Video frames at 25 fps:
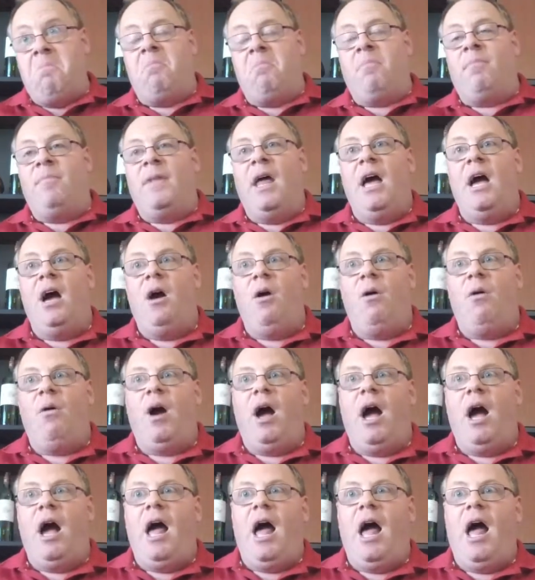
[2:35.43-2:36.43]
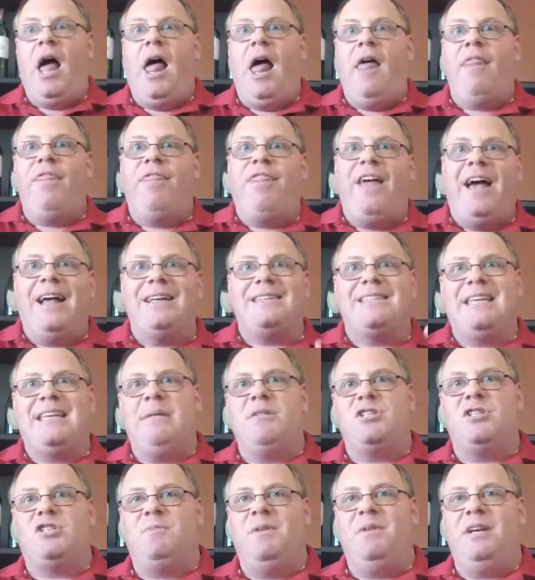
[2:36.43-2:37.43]
Now, that
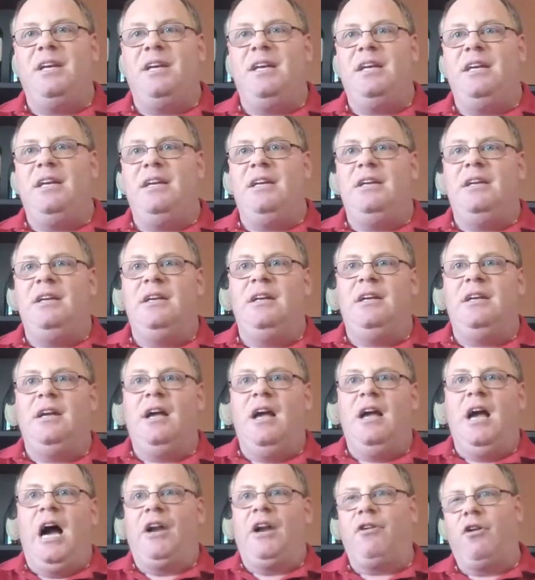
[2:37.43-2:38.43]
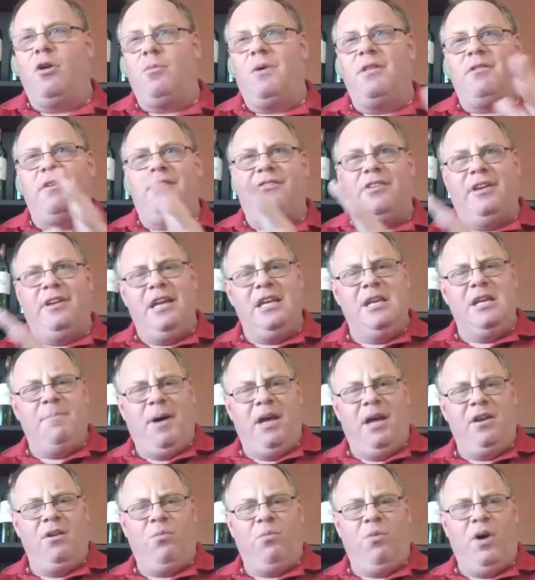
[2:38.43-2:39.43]
seems to be, I don't know whether it's an
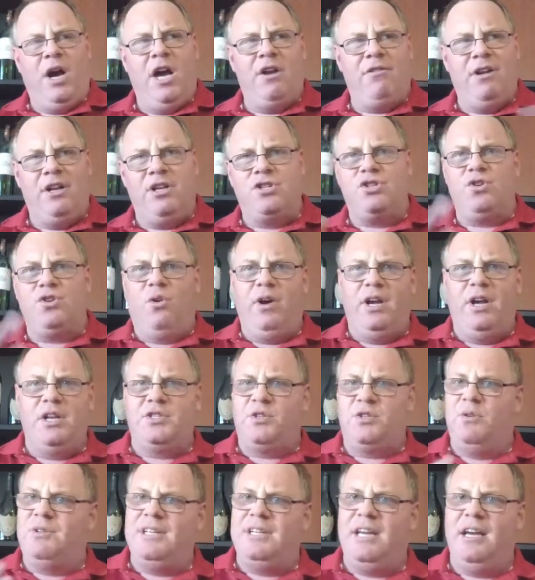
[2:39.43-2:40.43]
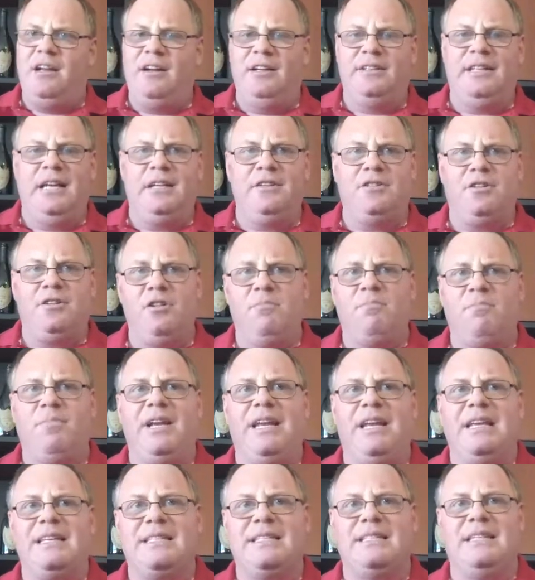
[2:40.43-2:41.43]
independent winery joined to Tierra Adentro,
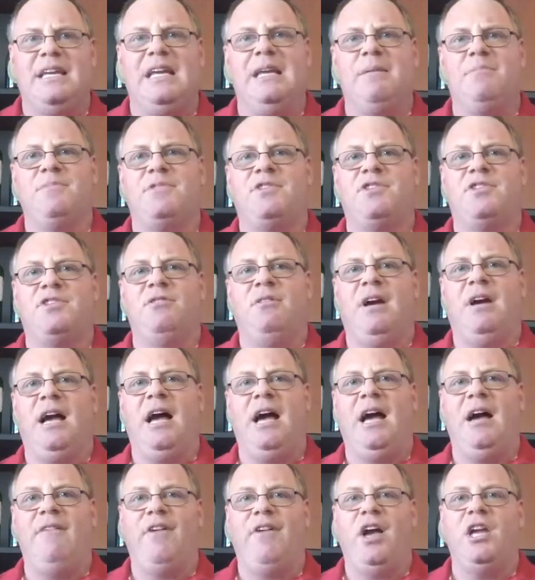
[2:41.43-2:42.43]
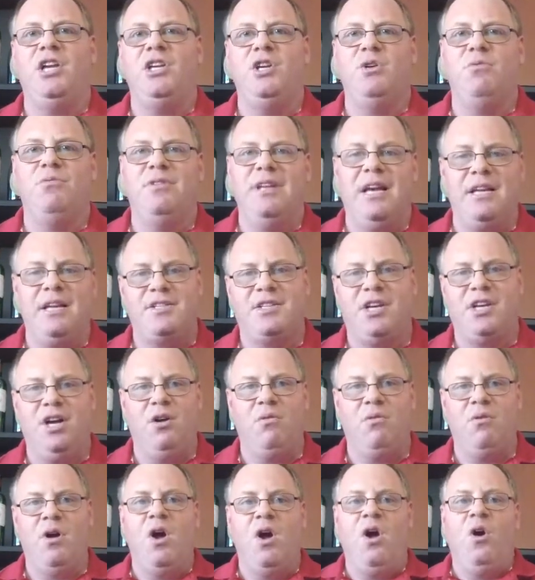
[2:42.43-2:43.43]
but it seems to have a
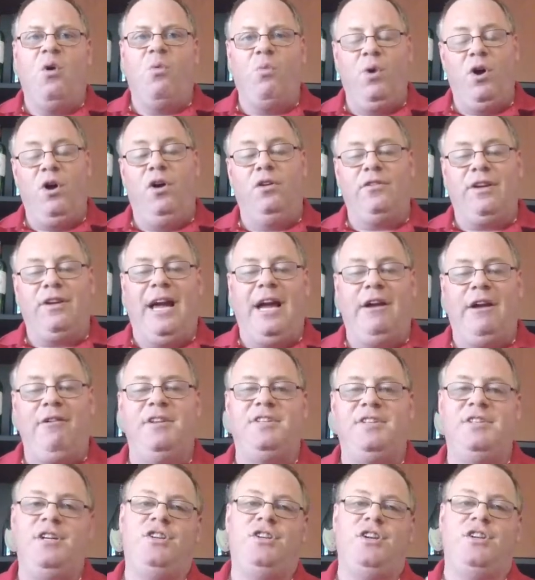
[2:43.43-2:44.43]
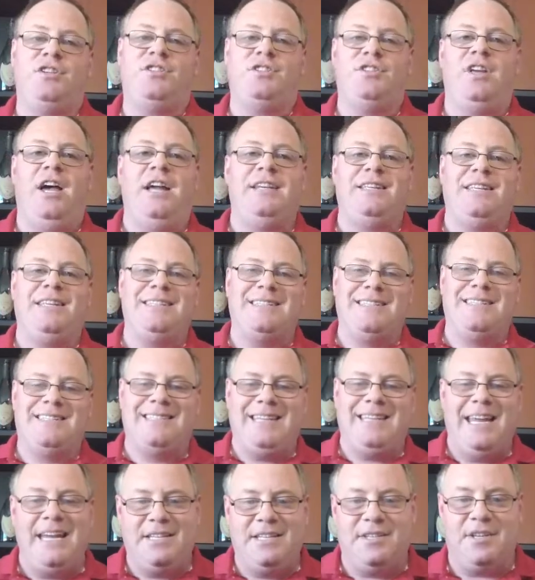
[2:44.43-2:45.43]
UNESCO World Heritage Site
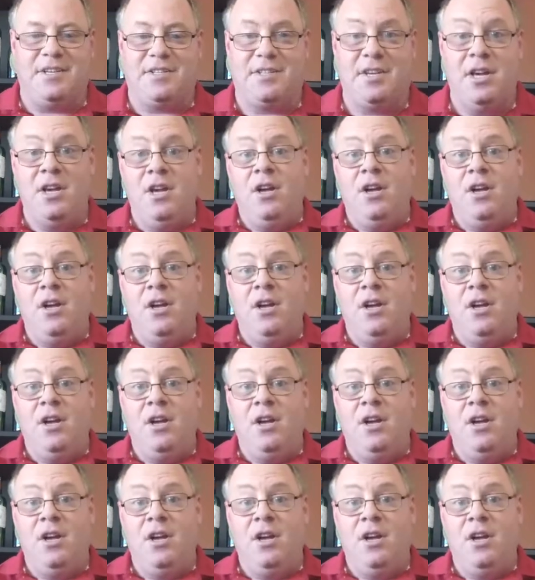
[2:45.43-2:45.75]
status.